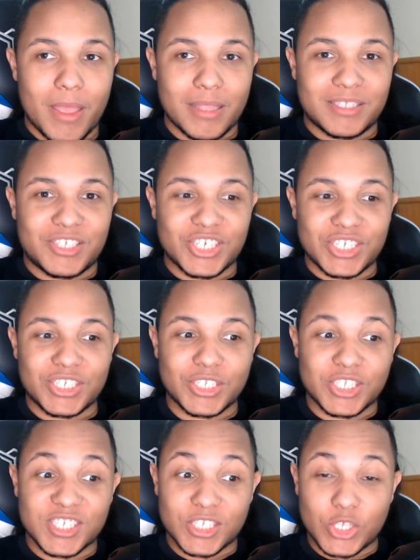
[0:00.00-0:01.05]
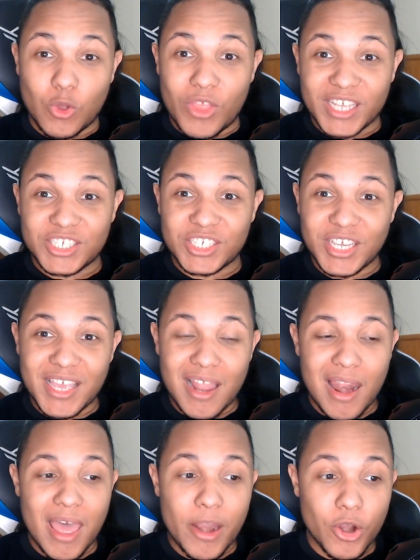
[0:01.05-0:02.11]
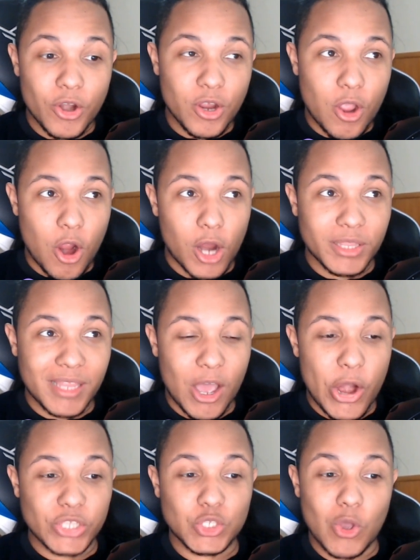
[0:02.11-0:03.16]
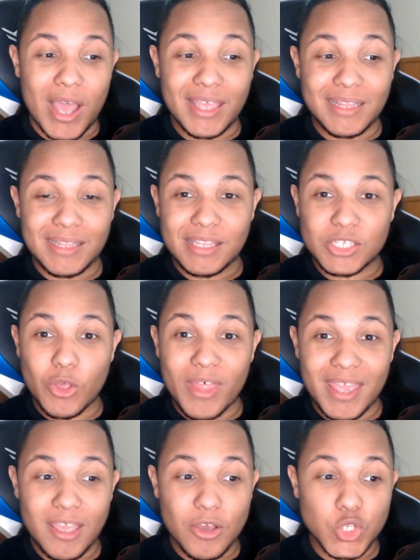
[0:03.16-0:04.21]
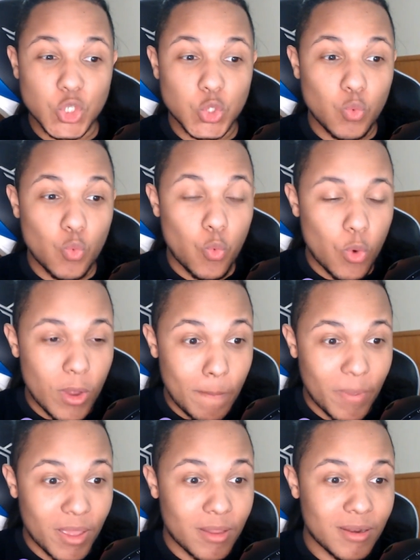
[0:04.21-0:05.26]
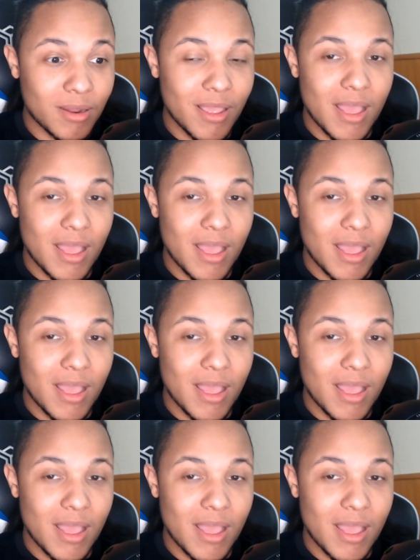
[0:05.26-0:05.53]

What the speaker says: just so that she can let her guard down, so that he could swoop in